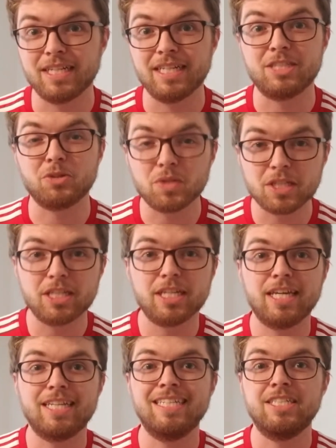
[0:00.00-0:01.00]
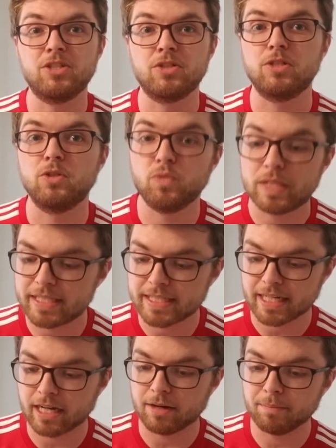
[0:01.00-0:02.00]
It's only going to get easier to the weeks to
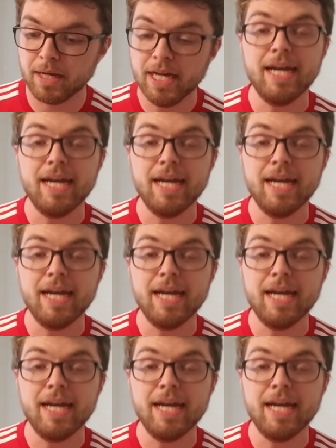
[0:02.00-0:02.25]
come,